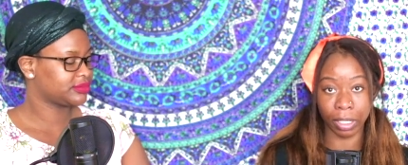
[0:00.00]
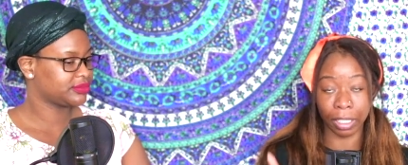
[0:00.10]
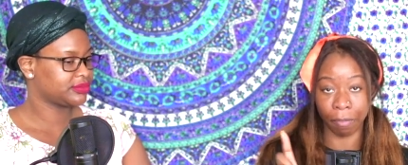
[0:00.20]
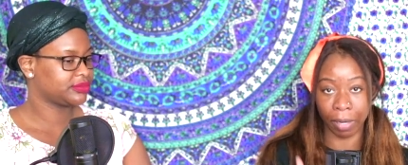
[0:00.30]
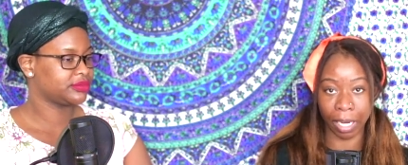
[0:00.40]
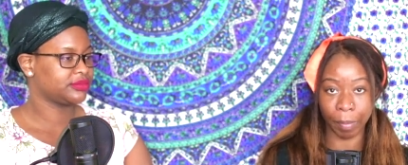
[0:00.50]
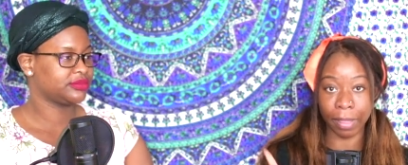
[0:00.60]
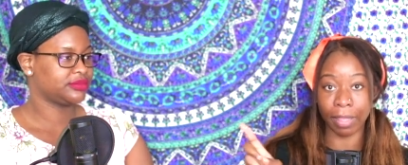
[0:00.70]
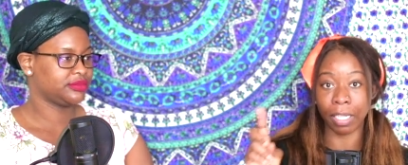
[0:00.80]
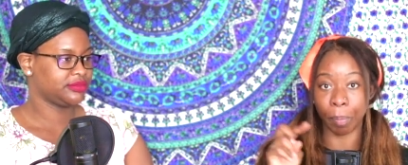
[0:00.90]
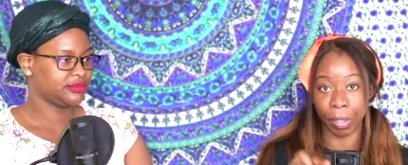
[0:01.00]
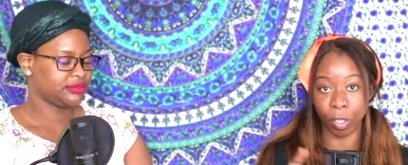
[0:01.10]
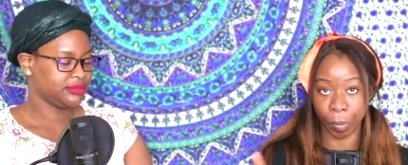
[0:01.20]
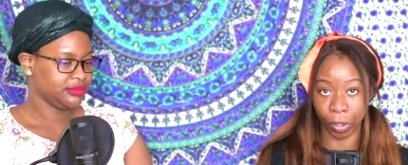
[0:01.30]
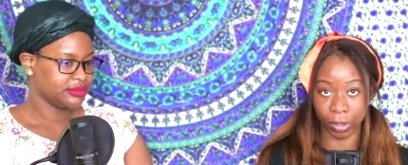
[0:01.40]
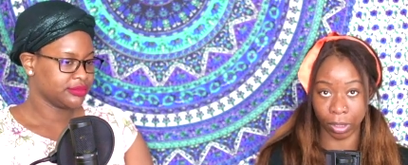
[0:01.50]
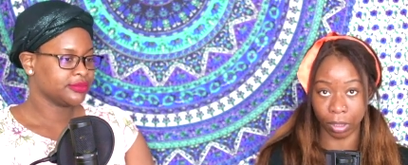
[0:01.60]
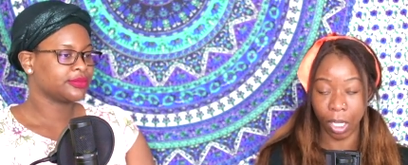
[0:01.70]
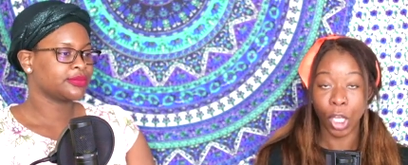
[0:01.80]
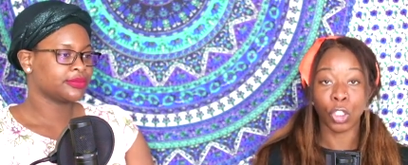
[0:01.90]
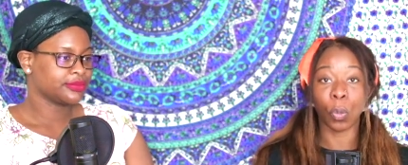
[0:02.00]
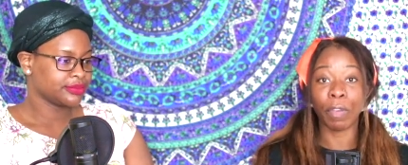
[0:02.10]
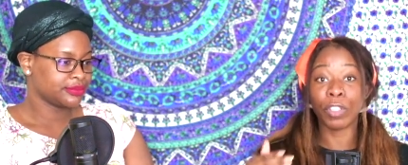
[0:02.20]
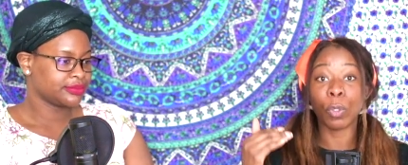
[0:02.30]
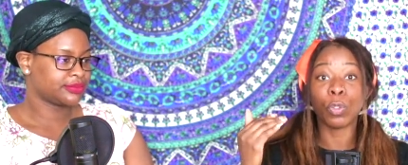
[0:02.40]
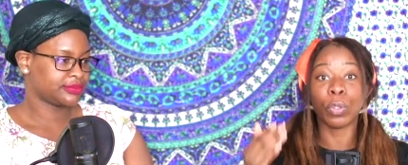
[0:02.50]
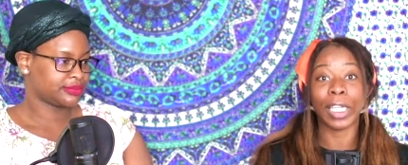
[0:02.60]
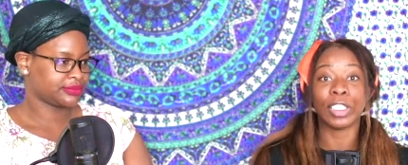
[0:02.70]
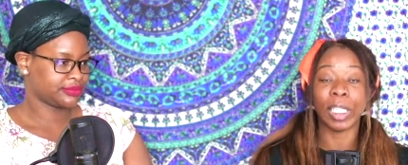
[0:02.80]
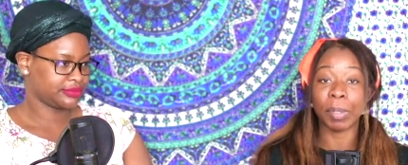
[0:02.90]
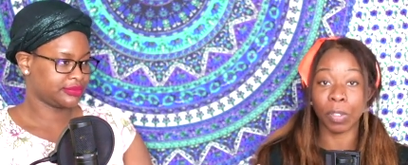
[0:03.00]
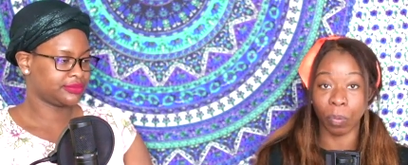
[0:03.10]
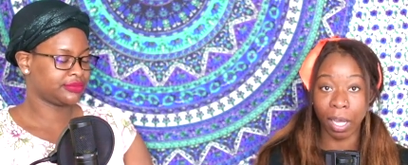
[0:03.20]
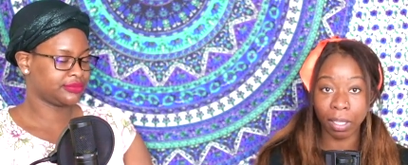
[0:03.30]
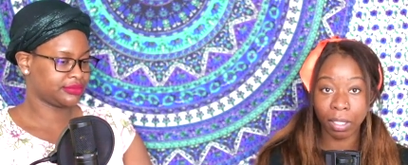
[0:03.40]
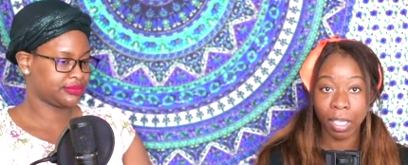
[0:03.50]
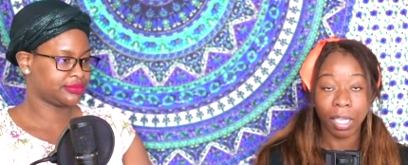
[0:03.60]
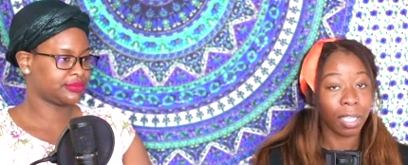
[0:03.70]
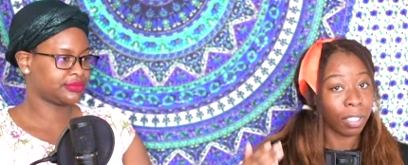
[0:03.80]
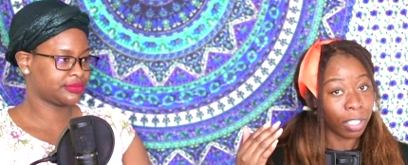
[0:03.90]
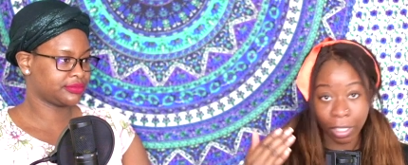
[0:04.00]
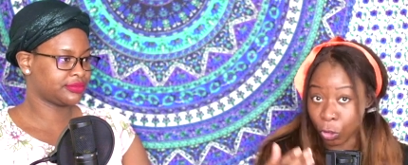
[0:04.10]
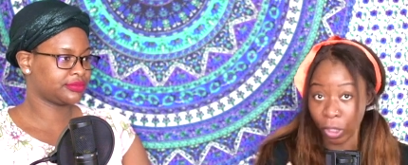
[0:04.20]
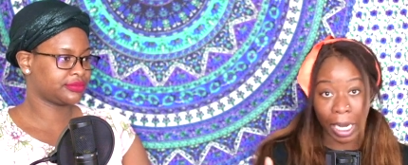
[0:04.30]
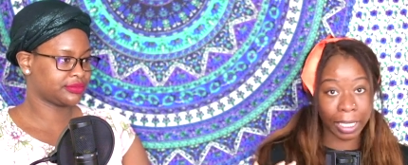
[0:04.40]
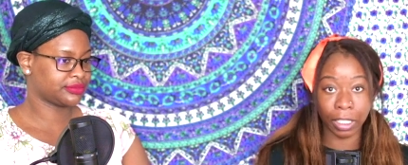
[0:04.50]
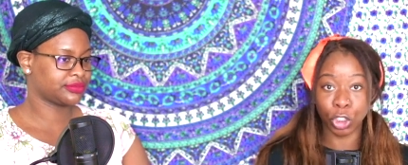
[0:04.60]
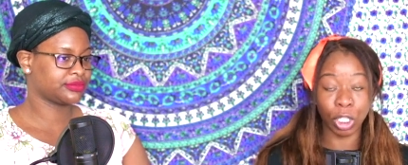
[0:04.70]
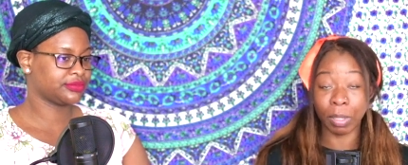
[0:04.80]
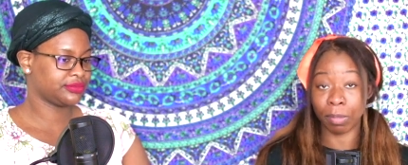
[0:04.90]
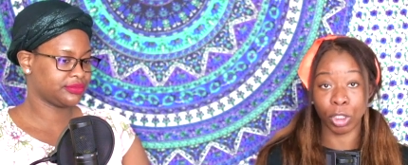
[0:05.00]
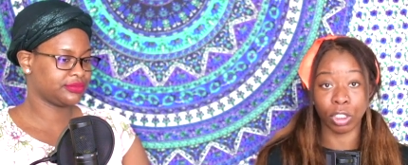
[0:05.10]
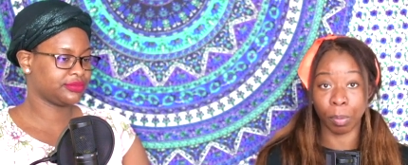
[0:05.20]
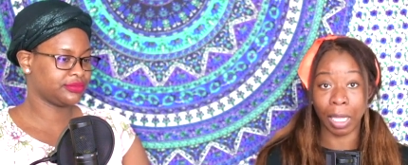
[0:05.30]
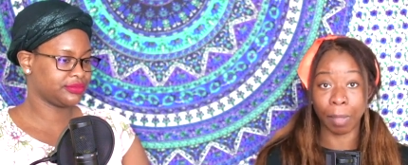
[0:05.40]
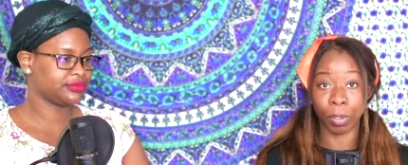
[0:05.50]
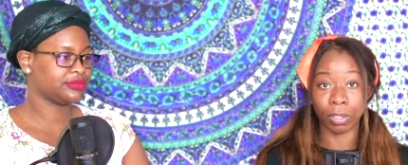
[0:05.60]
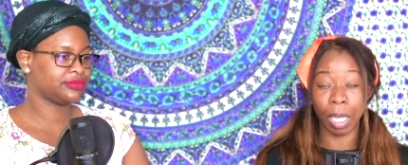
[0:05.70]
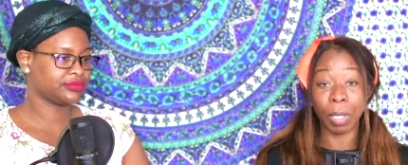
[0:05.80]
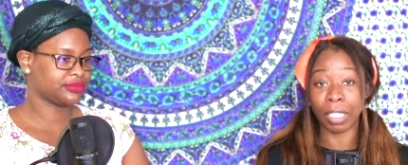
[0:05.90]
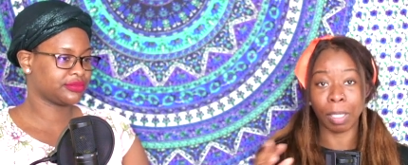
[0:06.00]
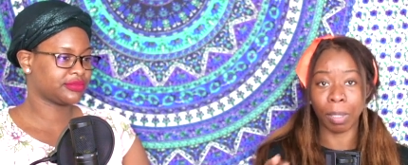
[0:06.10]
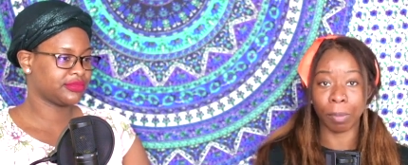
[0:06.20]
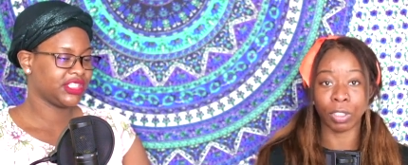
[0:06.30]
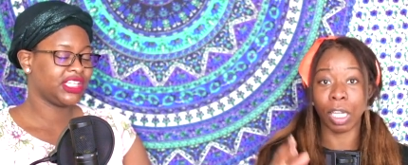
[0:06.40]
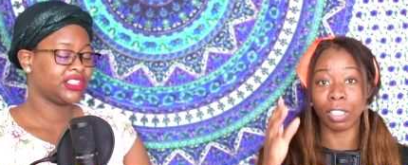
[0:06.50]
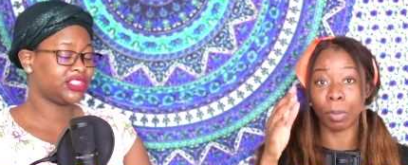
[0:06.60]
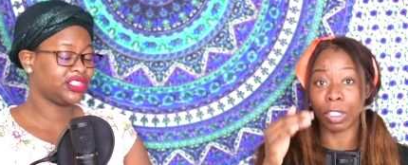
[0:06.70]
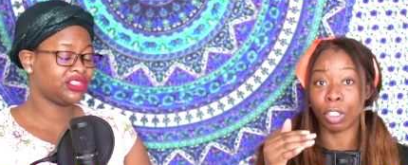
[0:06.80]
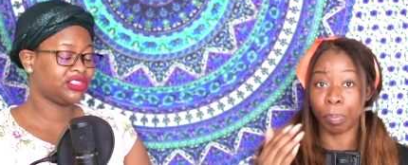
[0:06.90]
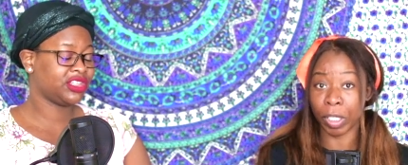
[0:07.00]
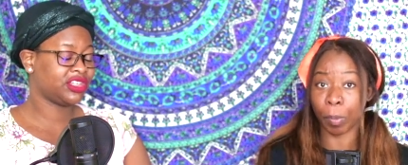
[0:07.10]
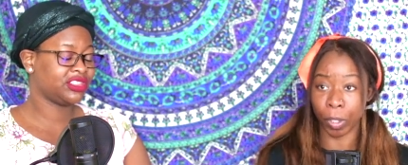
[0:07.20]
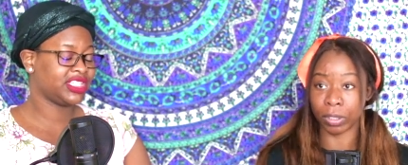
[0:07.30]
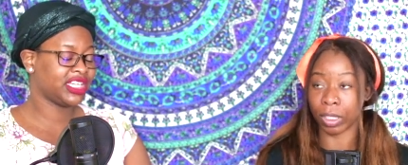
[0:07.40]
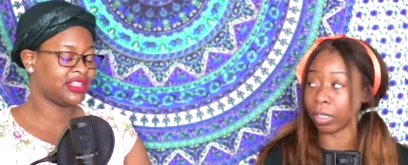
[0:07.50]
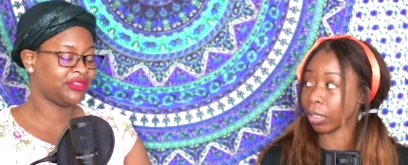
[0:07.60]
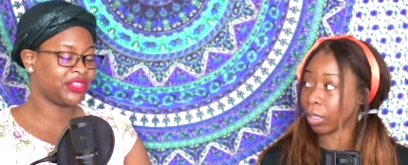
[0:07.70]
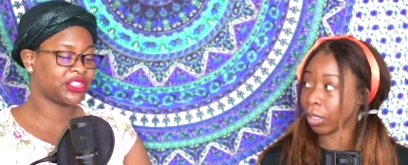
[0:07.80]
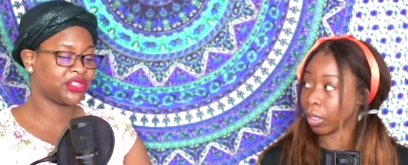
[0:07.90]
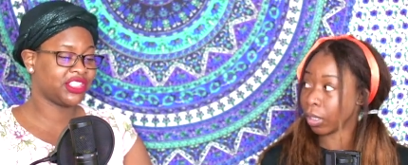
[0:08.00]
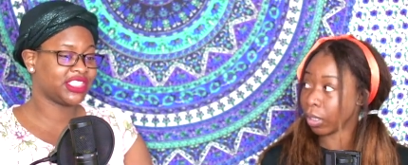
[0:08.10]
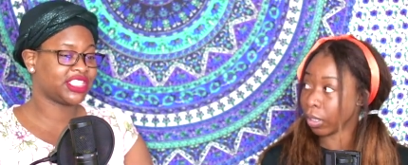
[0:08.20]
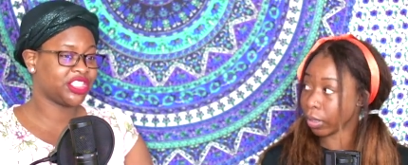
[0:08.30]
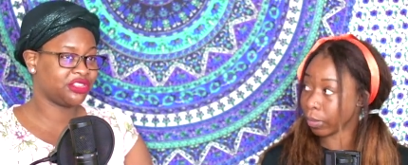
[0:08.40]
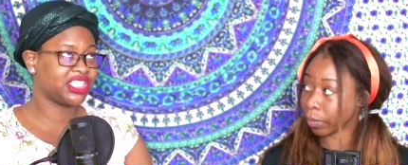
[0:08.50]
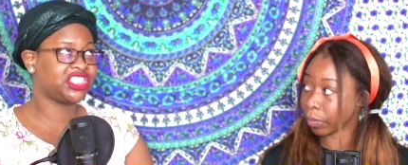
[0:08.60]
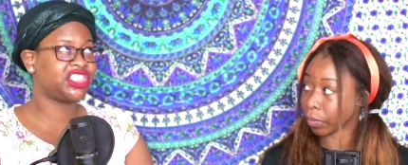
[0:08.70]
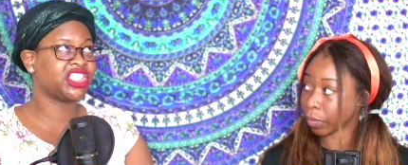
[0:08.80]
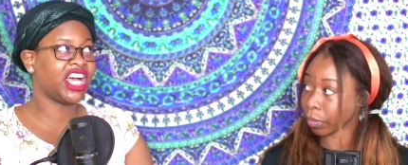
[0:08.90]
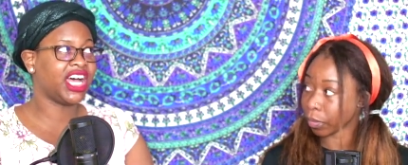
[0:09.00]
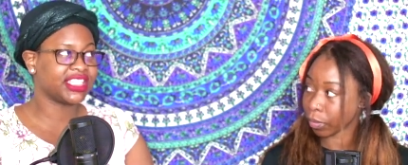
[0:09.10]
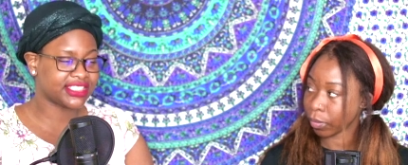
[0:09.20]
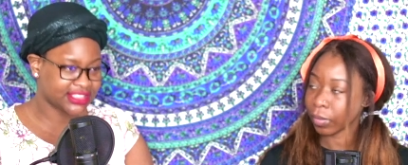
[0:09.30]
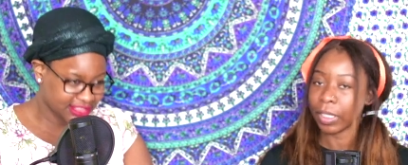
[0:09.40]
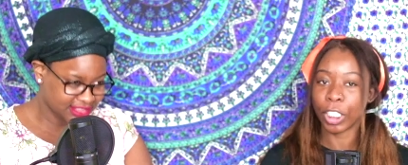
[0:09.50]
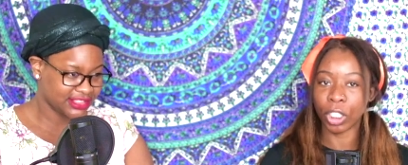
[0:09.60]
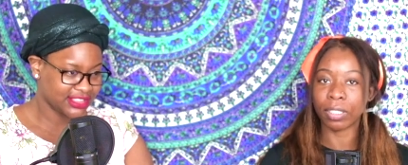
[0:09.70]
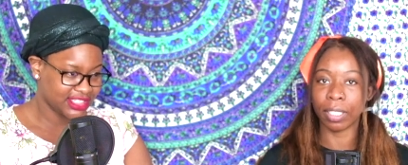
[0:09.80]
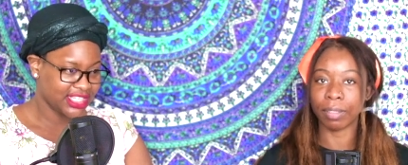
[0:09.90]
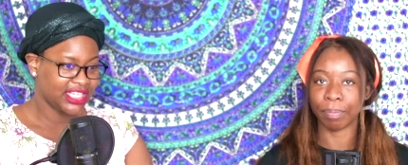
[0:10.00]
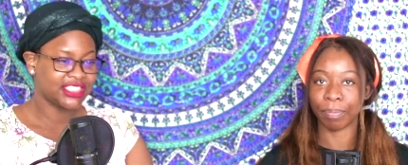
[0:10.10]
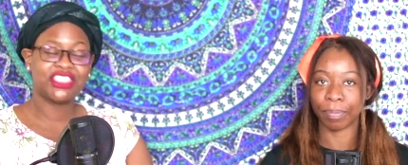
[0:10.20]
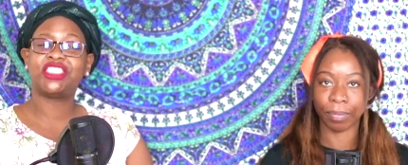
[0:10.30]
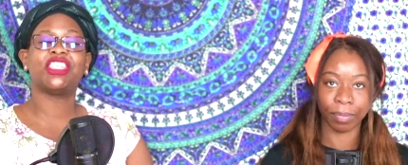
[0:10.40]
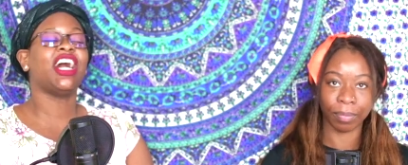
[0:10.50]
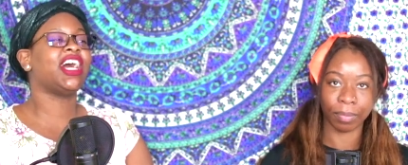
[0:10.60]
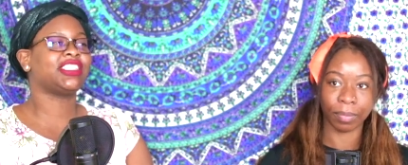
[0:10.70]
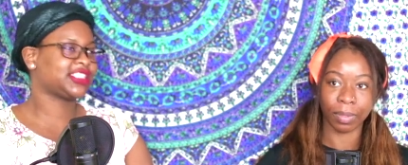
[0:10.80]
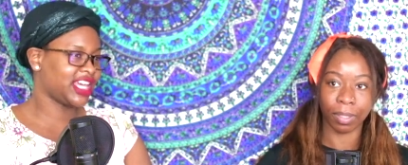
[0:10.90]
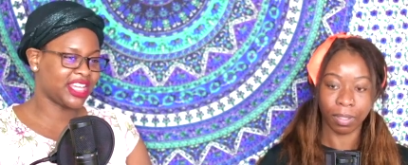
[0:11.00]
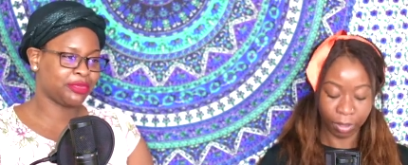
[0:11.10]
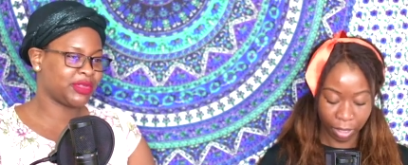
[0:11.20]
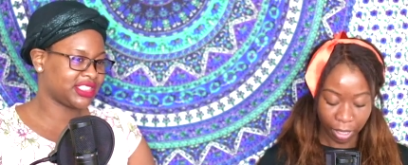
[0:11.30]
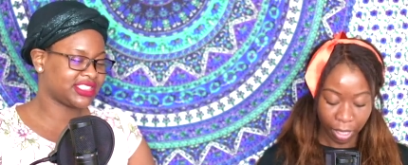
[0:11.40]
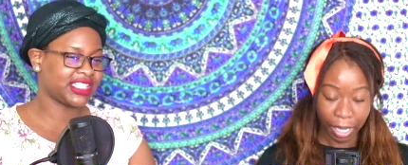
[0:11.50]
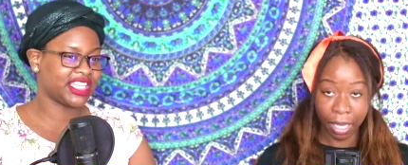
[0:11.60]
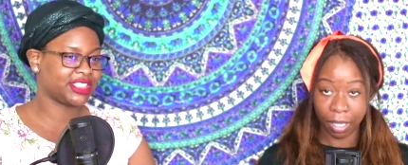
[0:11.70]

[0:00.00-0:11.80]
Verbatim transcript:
Speaker 1: environment than a bigger person. So even though you get shamed as well, you're not getting shamed as much as a black mm-hmm. person. I mean, I said
Speaker 2: black person. I said Do you know person. that Victoria's Secret just they just did just got a plus size